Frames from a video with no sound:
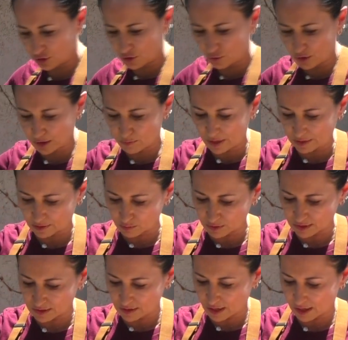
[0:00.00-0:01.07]
You don't want to make the
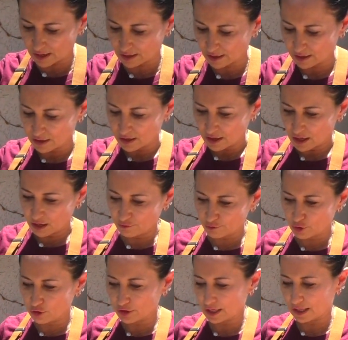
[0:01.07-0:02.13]
mistake of
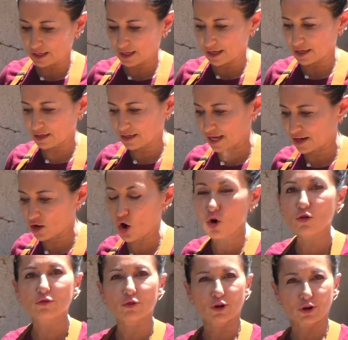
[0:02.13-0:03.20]
cooking it and
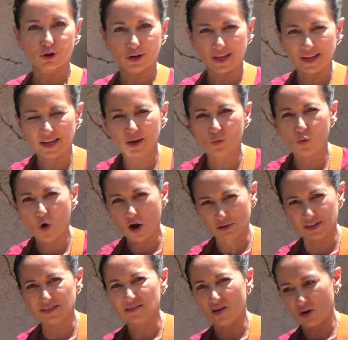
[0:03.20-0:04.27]
overcooking it while
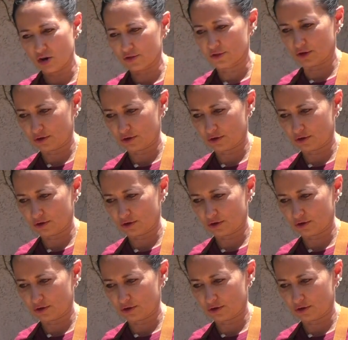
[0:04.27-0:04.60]
it's on the